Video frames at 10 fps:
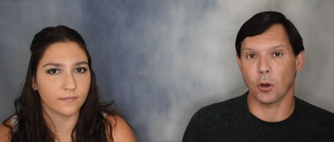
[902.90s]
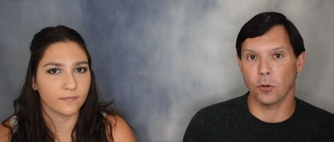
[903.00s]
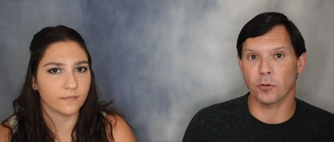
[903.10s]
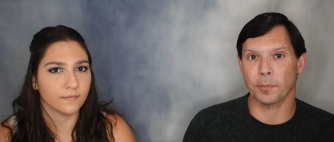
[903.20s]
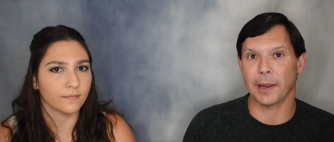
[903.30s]

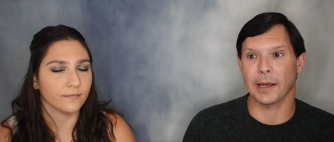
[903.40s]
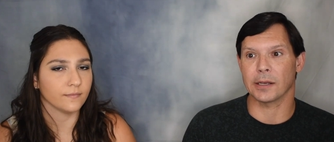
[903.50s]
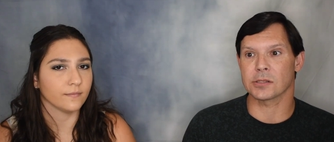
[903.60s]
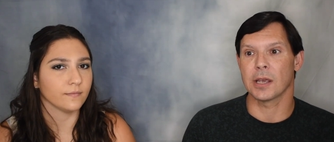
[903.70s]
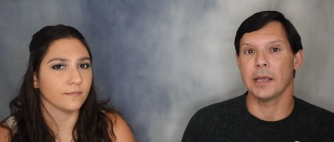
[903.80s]

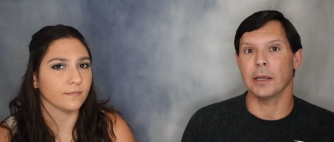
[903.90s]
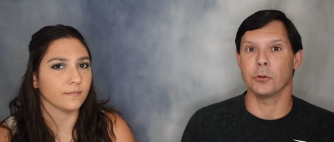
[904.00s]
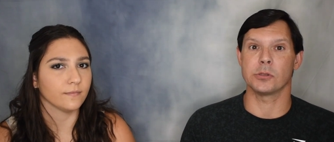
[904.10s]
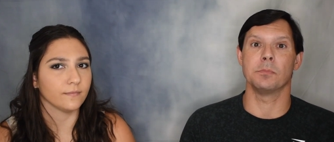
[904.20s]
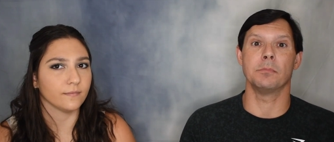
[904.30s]
Speaker 1: overpass,
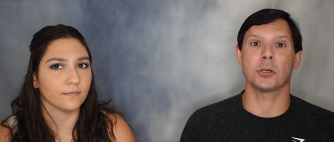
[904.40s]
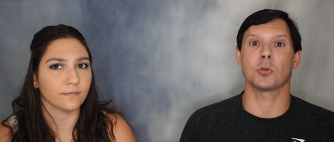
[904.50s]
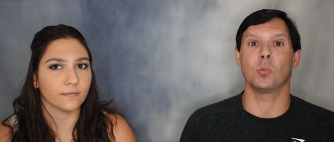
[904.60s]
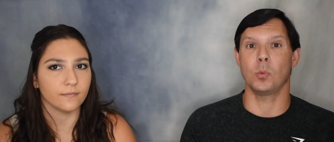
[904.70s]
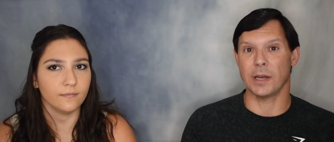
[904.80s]
it was
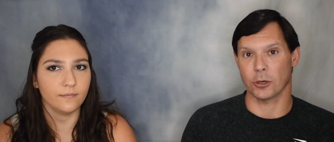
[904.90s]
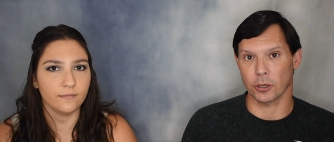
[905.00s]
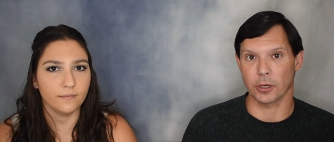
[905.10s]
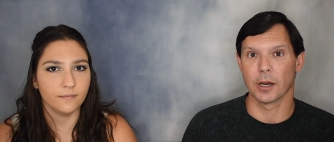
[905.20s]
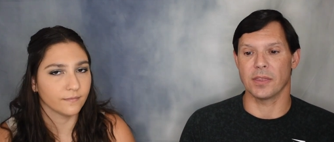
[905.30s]
much
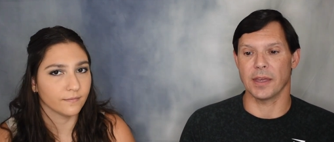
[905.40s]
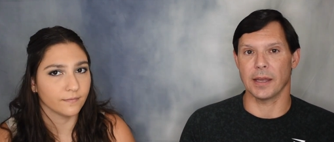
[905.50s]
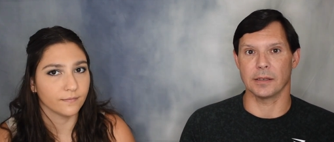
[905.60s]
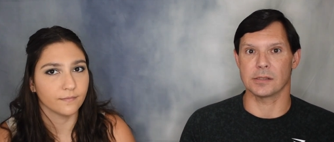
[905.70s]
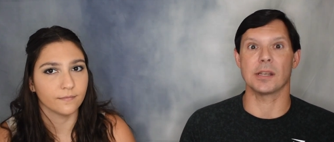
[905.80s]
weaker
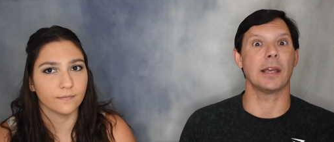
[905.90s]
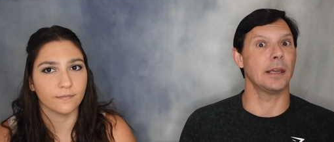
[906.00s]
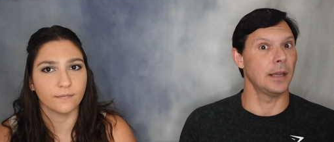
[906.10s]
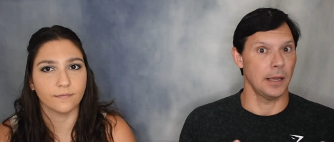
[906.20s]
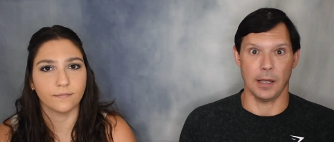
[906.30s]
than,
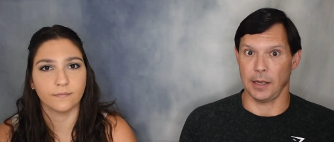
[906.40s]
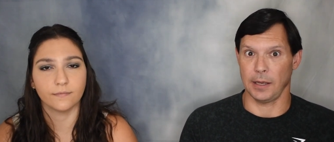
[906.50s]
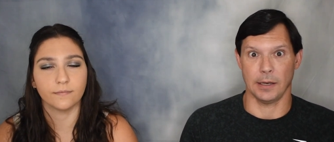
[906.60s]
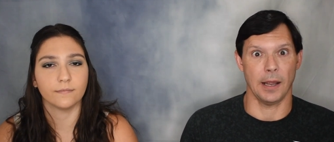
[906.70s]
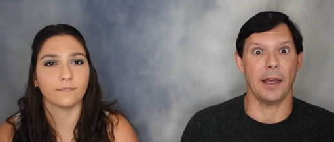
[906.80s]
say,
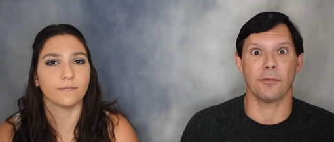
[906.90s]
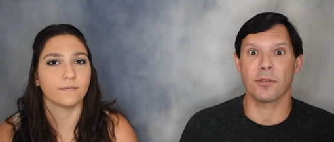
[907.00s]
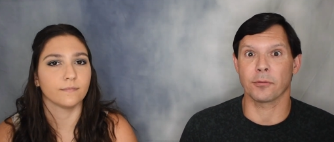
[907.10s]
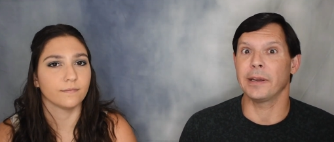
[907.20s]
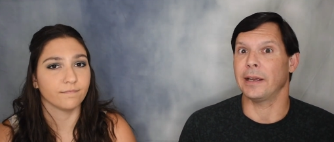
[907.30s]
an
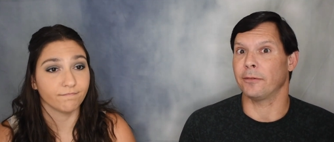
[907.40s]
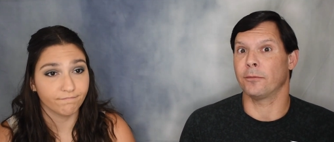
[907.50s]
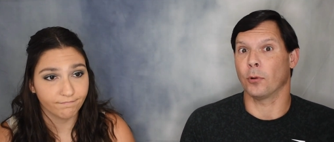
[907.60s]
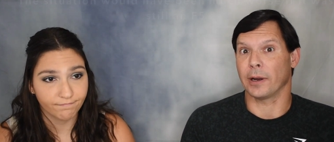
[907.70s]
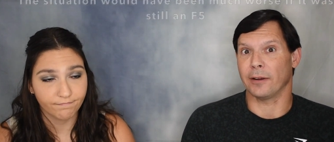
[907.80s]
F three, F
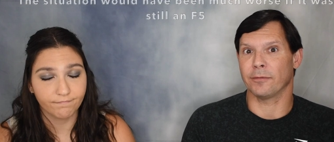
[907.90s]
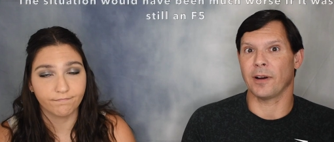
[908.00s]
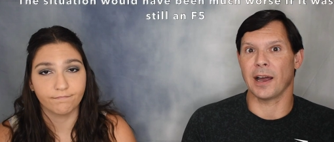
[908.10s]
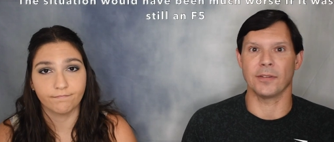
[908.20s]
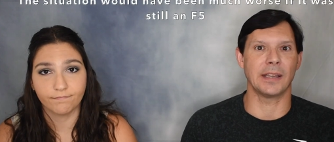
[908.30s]
four, F
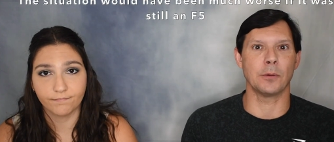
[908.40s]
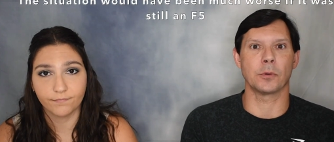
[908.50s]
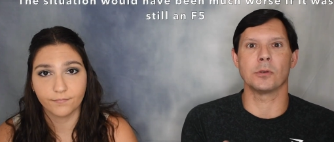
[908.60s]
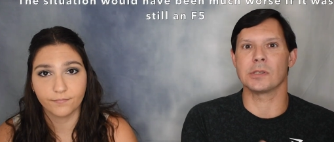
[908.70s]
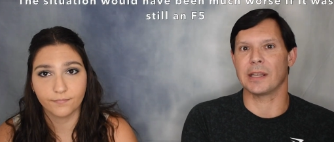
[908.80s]
five.
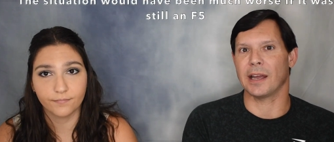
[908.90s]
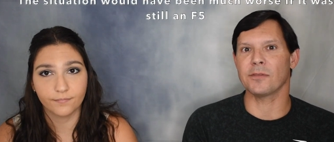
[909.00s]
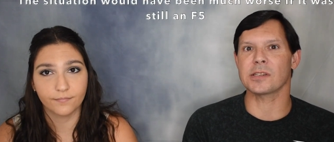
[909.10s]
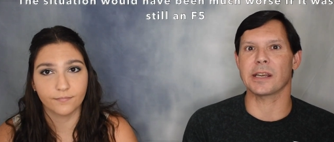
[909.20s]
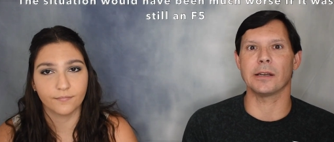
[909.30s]
Again, we're using the
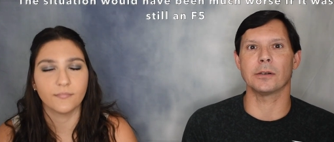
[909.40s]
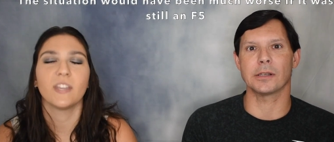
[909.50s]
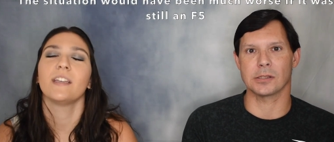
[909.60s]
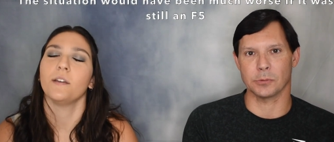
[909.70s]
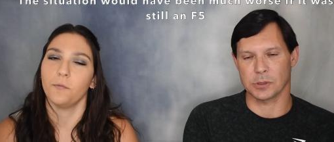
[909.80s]
F scale
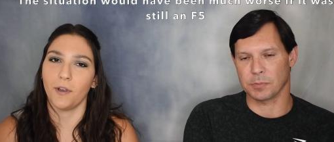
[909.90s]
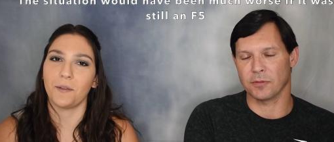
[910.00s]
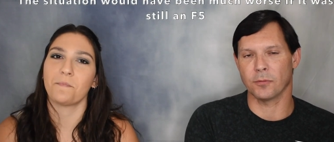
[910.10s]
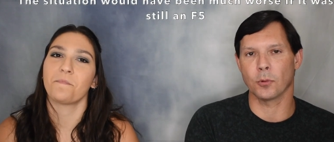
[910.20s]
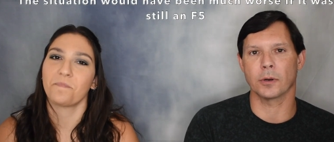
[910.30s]
because it was
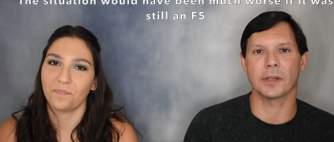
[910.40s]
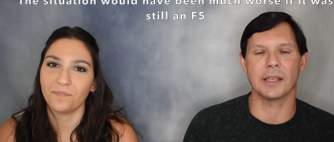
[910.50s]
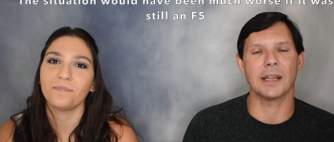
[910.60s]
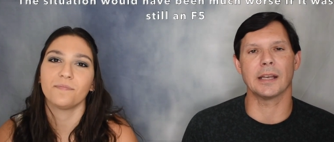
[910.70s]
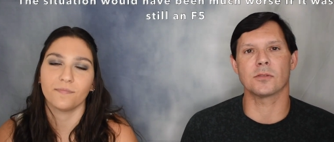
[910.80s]
right before
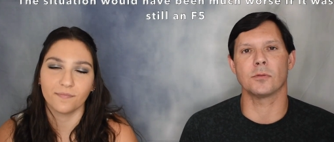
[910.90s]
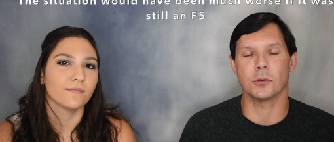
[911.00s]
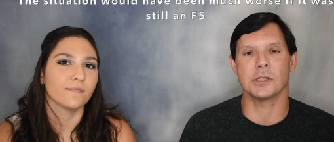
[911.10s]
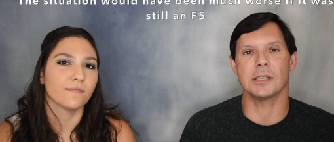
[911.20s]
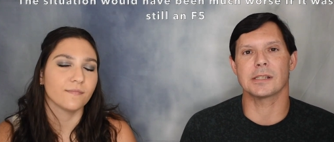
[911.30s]
the enhanced
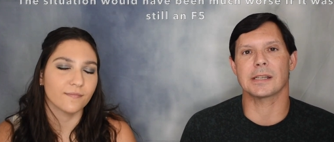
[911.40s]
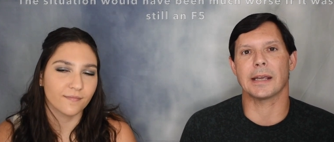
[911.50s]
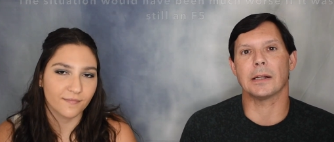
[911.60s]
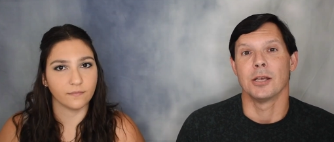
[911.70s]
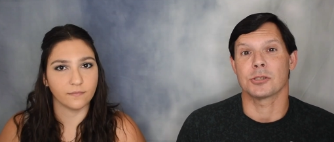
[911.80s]
Fujita
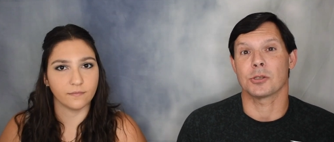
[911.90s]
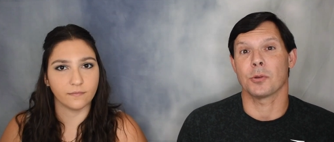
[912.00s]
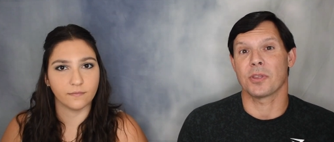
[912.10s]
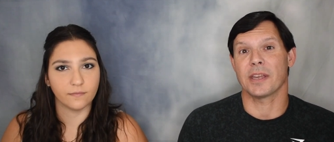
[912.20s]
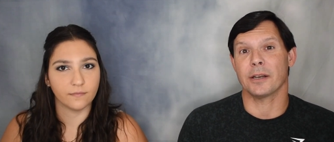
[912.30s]
scale.
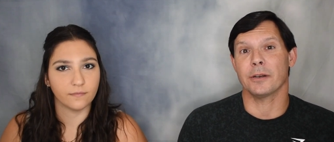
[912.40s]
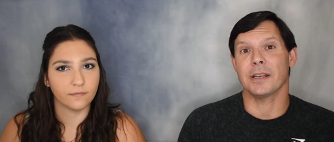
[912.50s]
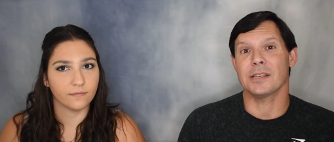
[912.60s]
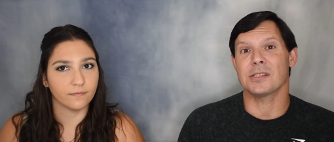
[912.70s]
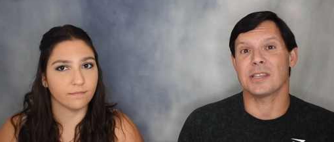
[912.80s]
So there
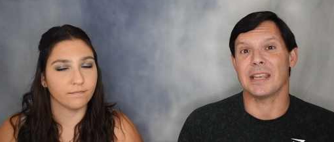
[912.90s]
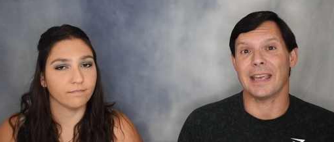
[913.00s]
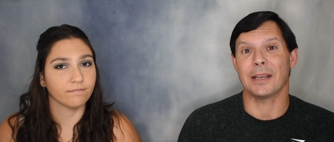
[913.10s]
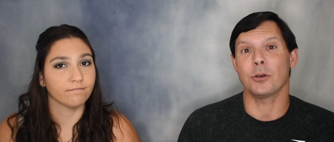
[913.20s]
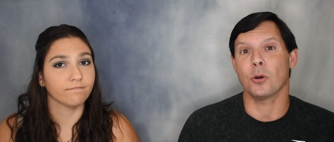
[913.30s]
is
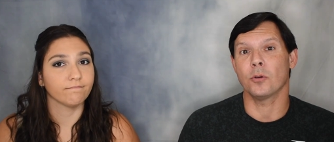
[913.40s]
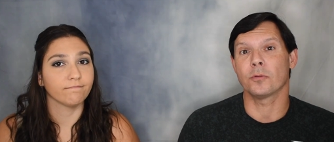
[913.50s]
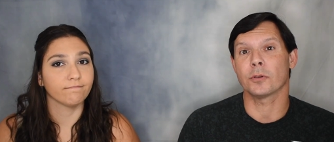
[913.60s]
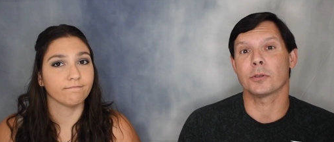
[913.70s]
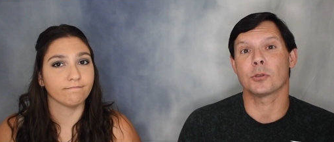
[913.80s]
the
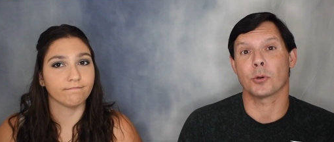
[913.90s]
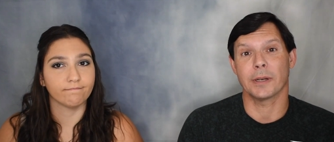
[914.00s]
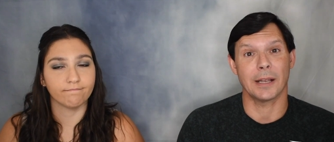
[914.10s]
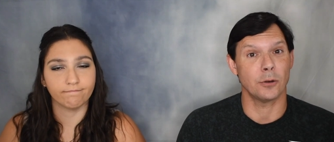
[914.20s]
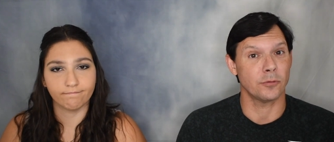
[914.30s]
Andover
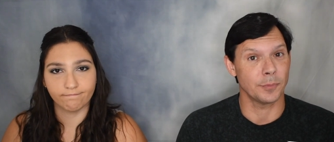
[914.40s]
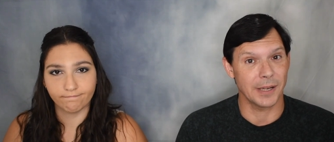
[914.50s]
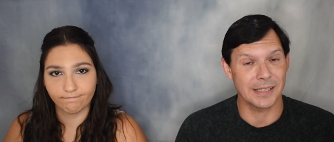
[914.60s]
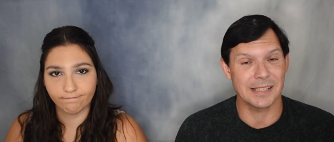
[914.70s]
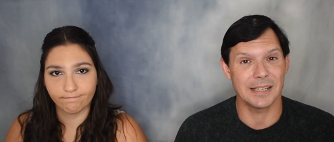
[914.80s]
tornado
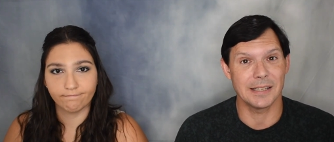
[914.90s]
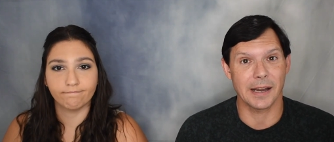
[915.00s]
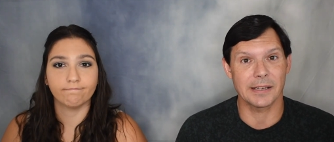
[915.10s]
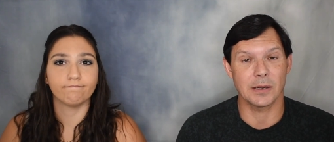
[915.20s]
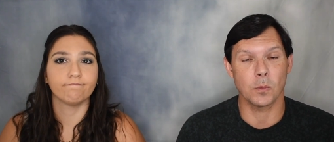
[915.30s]
from nineteen
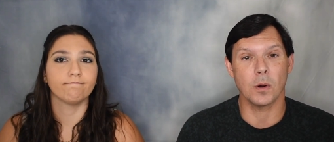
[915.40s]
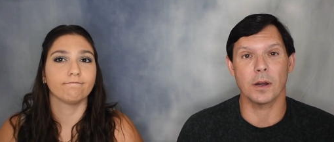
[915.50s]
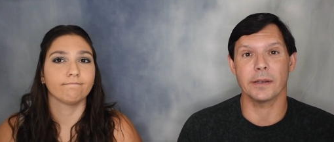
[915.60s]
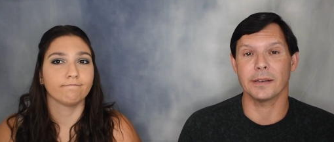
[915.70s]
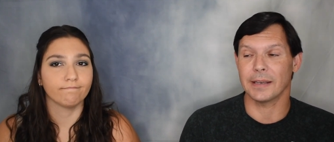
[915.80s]

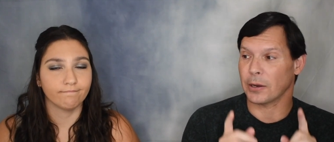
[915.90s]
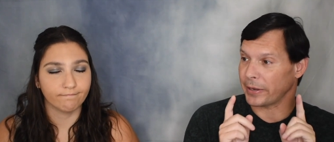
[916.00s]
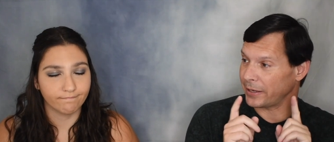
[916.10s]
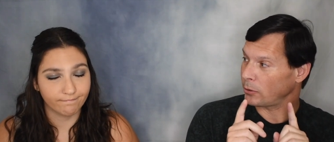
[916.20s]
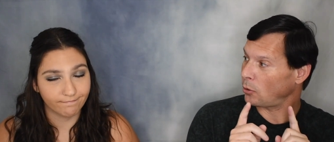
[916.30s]
ninety-one.
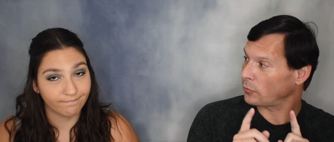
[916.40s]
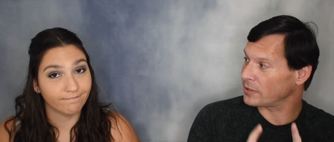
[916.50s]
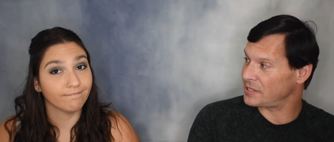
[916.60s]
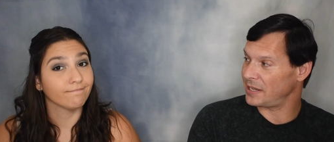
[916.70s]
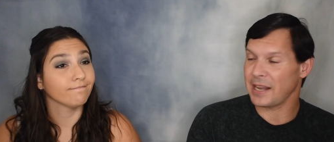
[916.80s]
Now,
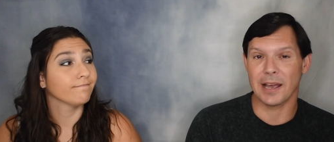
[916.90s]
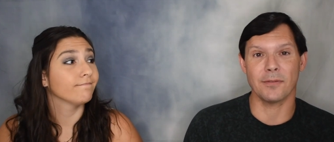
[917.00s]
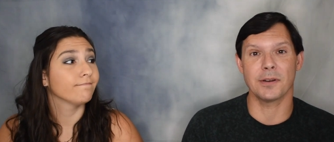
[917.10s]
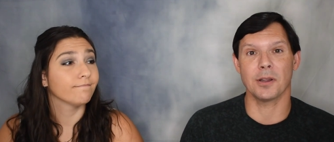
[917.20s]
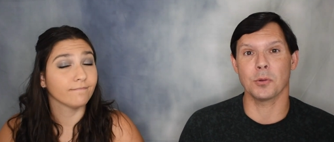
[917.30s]
Andover did
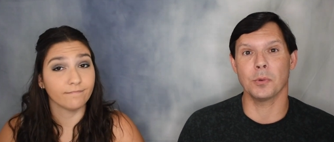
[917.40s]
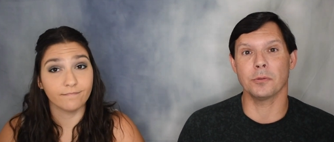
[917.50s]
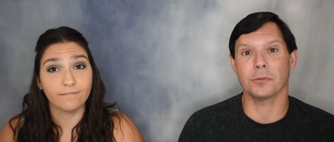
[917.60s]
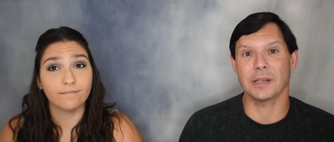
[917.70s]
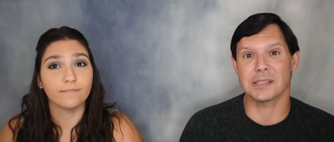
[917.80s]
have another
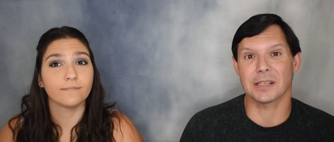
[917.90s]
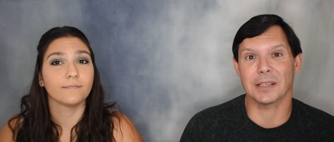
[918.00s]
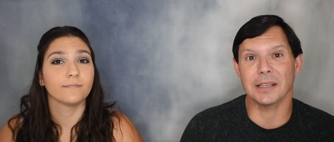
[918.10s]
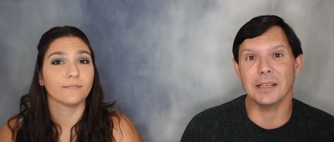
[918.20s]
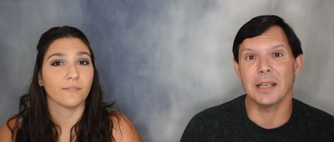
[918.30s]
one recently,